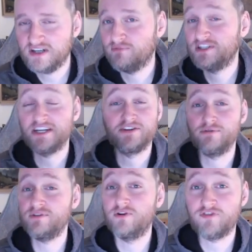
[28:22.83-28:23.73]
and which I
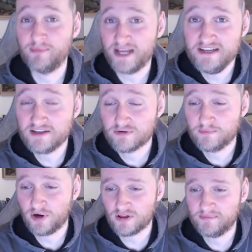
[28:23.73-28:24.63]
don't know from any other
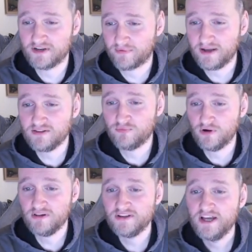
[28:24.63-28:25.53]
parliament around the
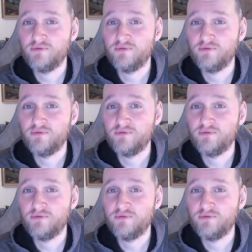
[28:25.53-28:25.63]
world,